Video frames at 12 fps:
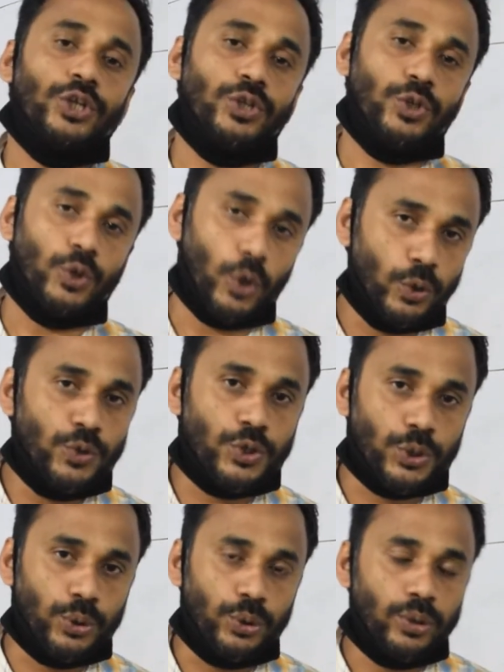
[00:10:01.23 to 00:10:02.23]
known
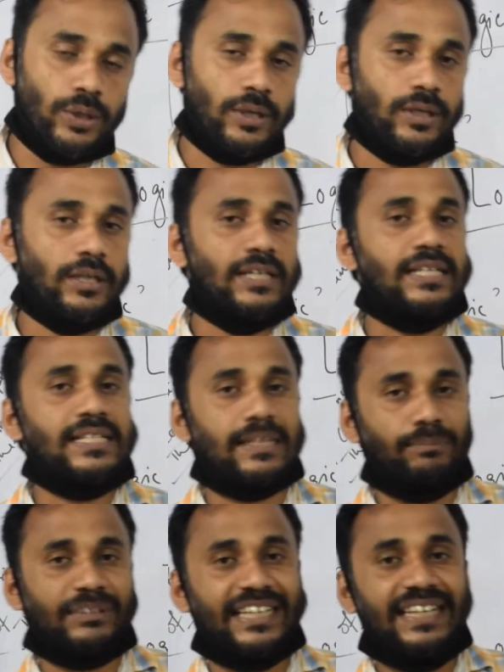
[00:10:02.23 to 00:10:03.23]
to
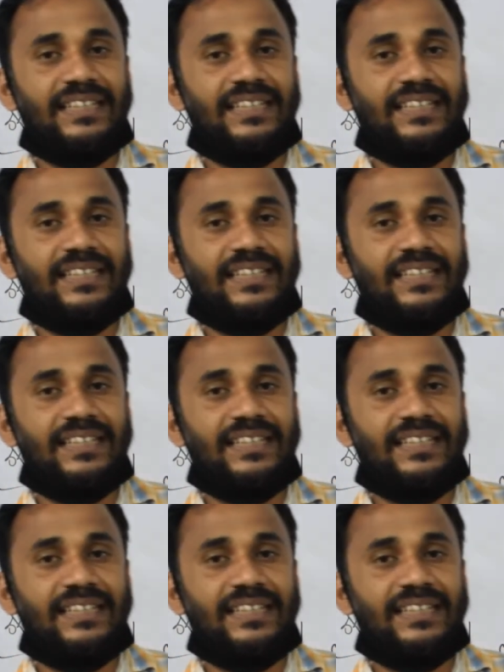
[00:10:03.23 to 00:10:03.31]
something